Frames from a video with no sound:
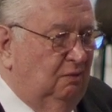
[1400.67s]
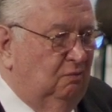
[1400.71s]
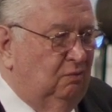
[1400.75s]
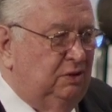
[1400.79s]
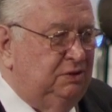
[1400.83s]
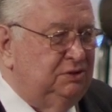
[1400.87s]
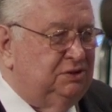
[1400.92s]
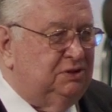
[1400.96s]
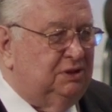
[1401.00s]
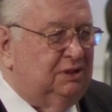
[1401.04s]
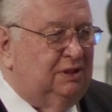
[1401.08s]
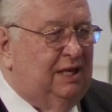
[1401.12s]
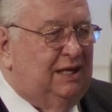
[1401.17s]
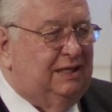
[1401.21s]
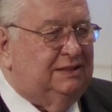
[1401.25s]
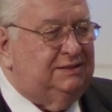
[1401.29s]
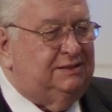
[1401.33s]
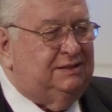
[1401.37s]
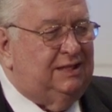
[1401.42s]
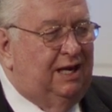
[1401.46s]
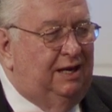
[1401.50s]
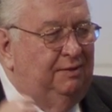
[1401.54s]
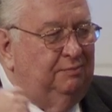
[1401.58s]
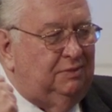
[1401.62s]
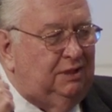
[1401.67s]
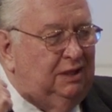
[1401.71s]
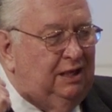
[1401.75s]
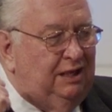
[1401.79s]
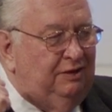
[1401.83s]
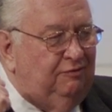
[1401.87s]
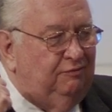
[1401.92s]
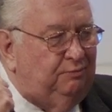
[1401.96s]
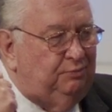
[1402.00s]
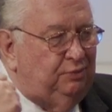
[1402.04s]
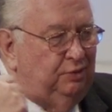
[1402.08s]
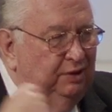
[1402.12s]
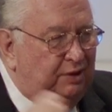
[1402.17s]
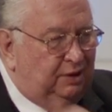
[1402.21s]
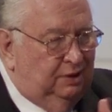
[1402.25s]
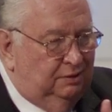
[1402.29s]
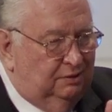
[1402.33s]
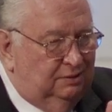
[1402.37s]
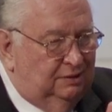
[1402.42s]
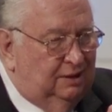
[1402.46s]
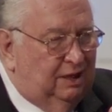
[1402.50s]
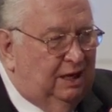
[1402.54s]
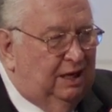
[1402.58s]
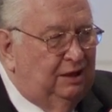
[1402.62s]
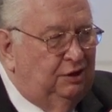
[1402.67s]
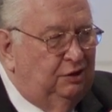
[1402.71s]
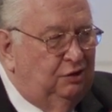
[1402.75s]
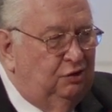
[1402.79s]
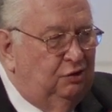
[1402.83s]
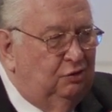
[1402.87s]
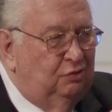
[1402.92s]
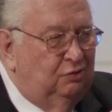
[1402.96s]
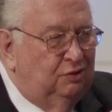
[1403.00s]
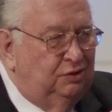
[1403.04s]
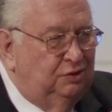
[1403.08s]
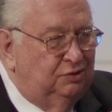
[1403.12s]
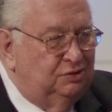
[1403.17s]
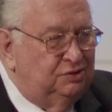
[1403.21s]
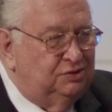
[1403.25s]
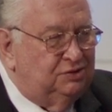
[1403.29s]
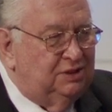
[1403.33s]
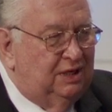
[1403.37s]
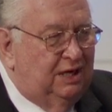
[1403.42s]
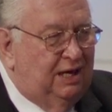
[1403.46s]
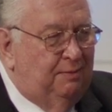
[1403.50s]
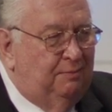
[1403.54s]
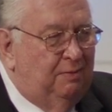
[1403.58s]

When's the last time life put on you and you said,